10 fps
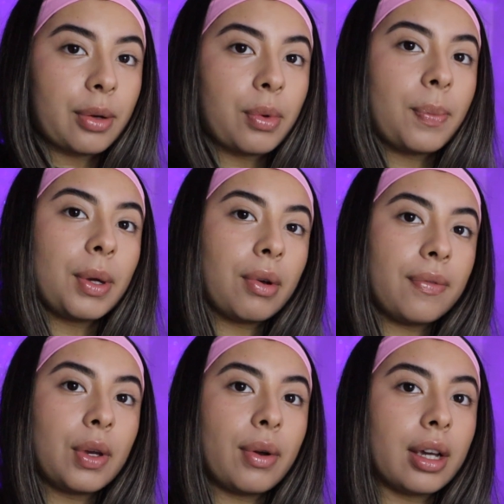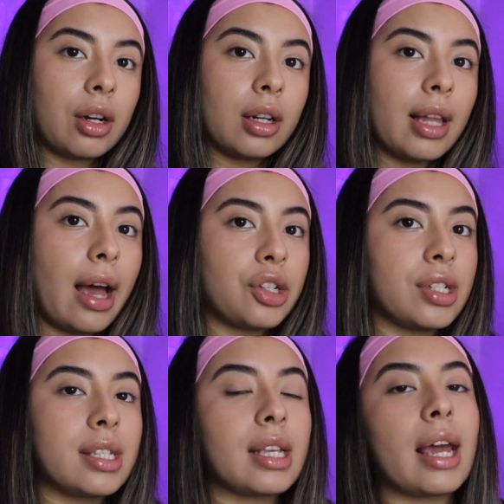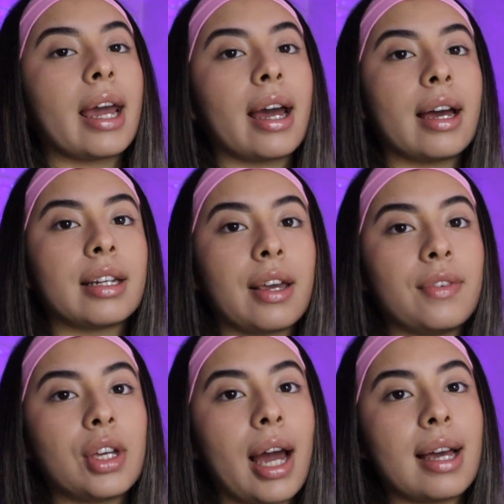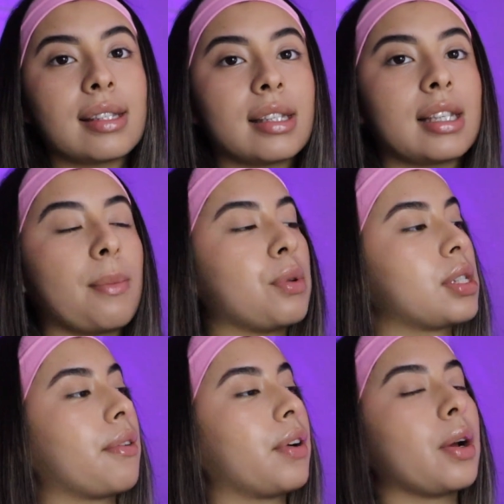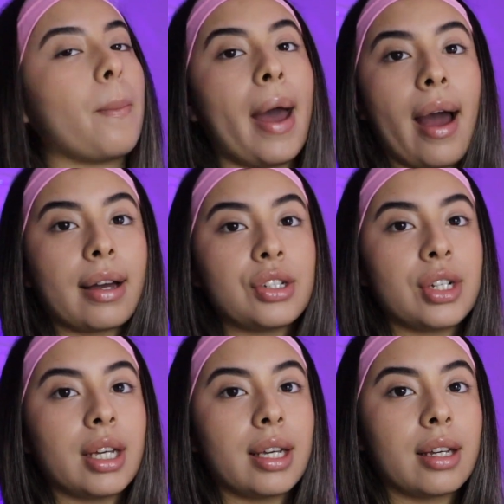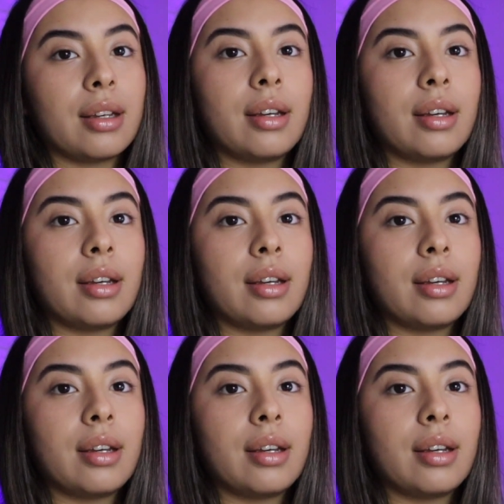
will be reviewing her lashes and giving you guys samples of her packaging.